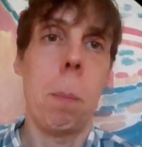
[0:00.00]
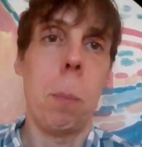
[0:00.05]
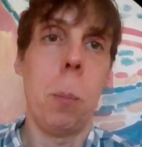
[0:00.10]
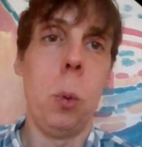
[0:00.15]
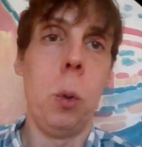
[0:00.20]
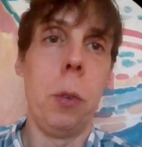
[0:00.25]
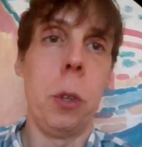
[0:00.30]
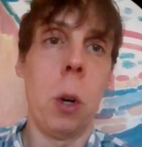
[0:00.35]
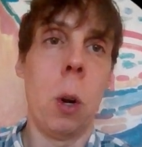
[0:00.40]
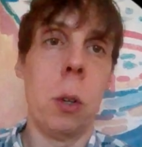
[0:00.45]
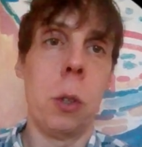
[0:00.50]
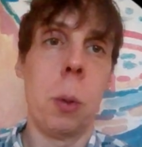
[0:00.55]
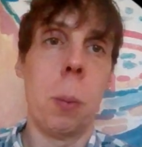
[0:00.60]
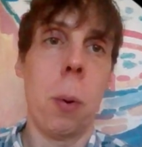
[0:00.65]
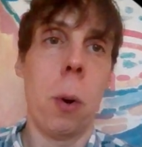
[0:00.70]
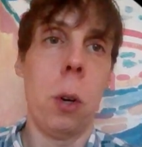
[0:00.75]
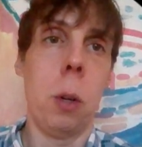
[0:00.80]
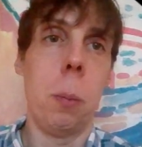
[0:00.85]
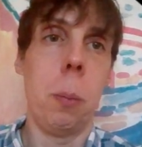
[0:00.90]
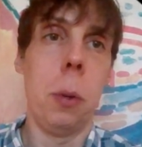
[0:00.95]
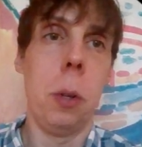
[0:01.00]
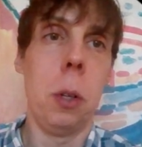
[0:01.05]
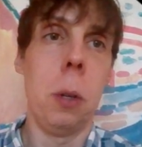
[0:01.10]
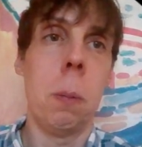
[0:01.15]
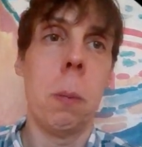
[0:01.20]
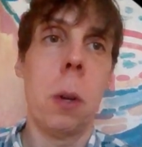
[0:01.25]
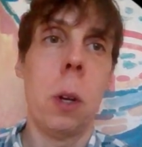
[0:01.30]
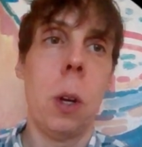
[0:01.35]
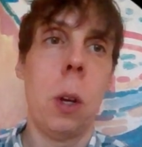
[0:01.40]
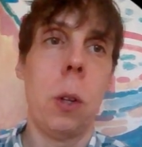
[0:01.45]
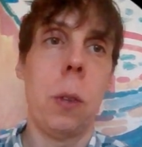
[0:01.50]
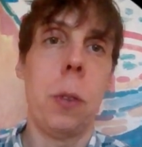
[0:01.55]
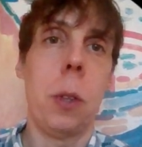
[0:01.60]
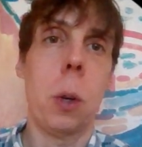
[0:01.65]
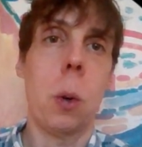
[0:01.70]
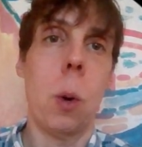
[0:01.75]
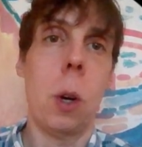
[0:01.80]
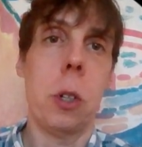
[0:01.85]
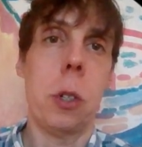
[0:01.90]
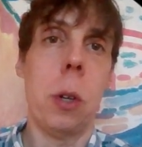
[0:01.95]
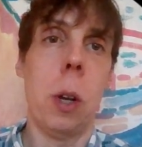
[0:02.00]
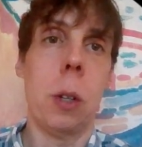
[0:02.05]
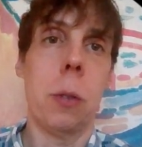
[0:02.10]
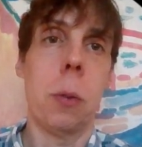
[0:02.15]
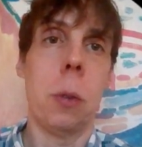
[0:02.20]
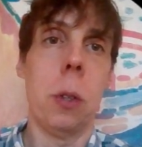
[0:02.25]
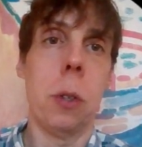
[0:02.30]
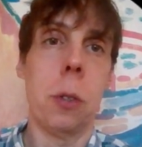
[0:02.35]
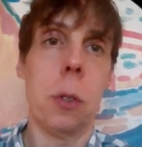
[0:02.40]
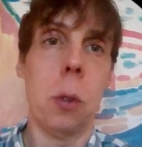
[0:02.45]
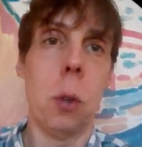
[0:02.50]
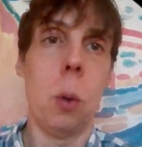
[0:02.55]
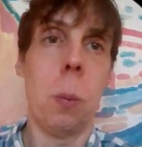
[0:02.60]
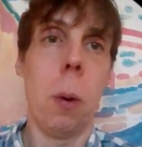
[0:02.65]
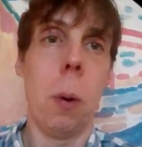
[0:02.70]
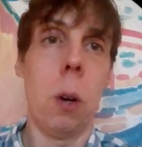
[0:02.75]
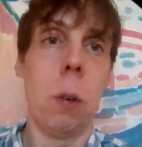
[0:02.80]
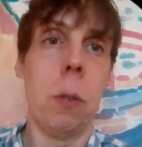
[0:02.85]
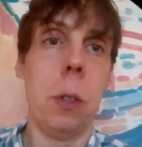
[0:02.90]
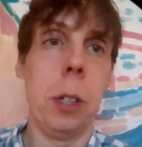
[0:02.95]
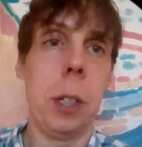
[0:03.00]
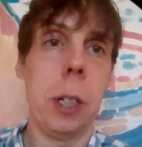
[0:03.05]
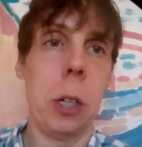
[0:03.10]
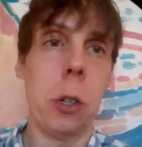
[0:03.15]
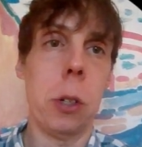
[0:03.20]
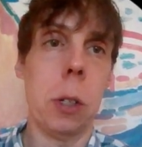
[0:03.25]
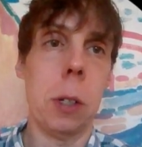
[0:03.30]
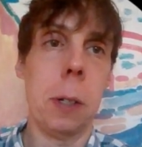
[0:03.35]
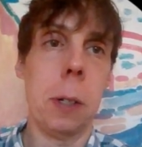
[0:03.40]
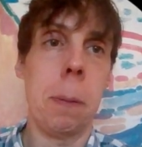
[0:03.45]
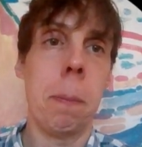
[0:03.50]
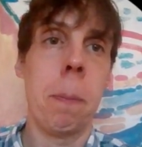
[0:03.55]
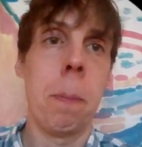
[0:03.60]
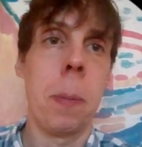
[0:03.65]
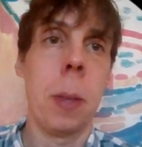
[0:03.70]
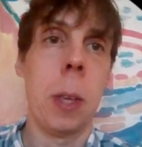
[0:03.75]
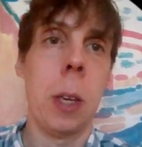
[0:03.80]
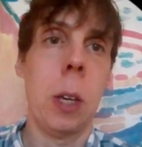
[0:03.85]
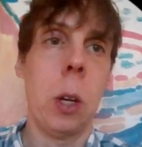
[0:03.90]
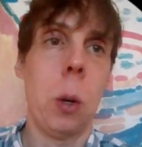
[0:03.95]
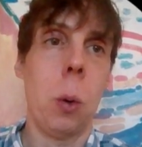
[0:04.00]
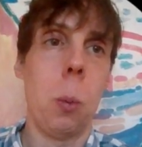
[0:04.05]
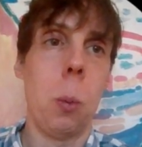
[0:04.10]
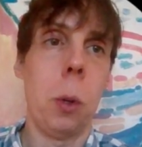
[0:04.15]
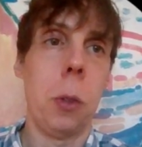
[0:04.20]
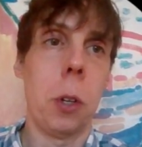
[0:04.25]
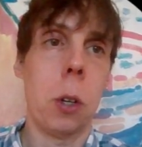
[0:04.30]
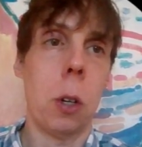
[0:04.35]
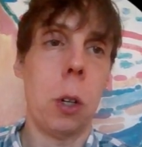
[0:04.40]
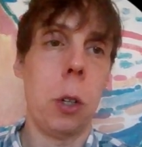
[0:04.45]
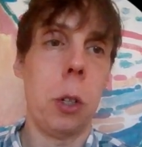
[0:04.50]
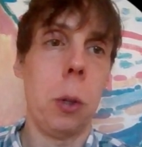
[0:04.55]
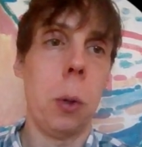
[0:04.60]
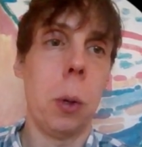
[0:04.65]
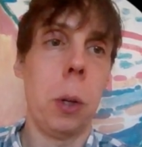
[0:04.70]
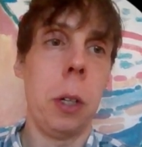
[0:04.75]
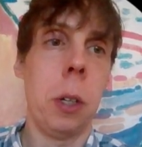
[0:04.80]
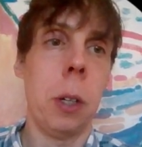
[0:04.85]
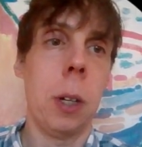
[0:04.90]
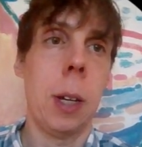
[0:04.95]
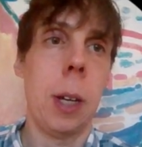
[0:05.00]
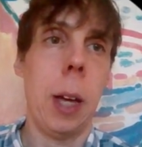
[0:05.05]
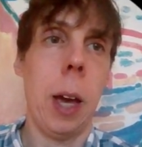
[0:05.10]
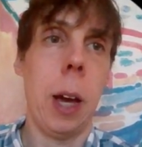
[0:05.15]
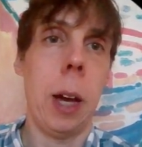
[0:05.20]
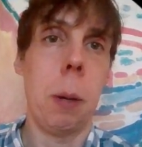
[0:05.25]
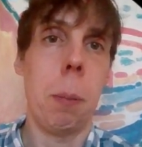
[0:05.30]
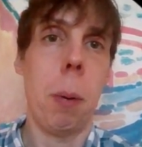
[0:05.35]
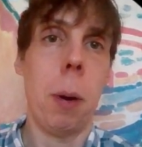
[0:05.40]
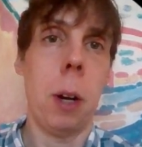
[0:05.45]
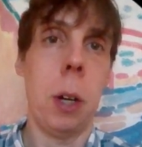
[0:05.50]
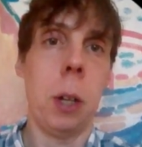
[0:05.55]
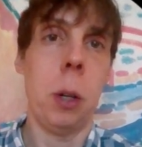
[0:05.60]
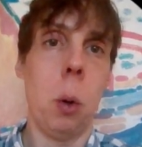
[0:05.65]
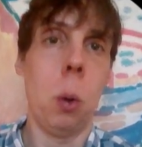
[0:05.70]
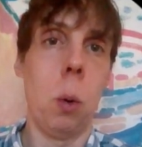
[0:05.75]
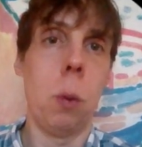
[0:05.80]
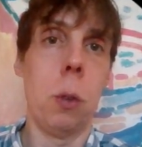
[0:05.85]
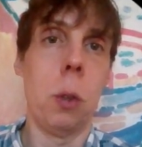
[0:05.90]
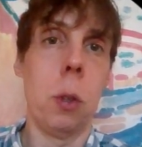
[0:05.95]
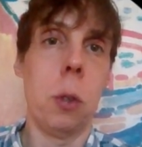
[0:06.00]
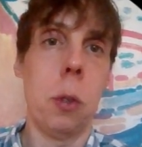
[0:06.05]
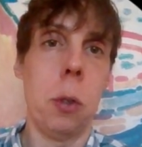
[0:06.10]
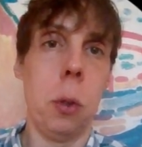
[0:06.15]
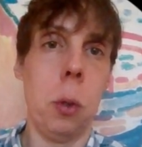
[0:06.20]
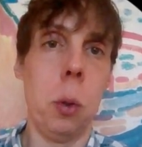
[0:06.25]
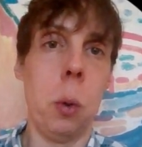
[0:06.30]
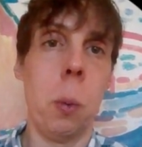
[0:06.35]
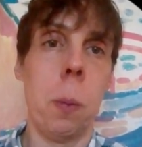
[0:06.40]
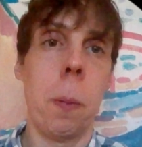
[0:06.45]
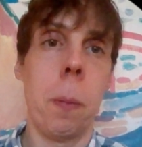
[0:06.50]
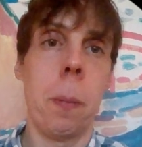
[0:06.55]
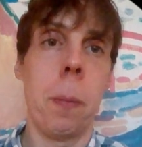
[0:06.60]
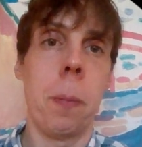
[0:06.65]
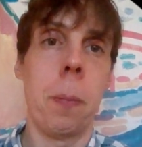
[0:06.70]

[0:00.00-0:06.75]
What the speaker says: Moving on to part B, the question asks for the slope of the tangent line with the cardioid at pi over 2.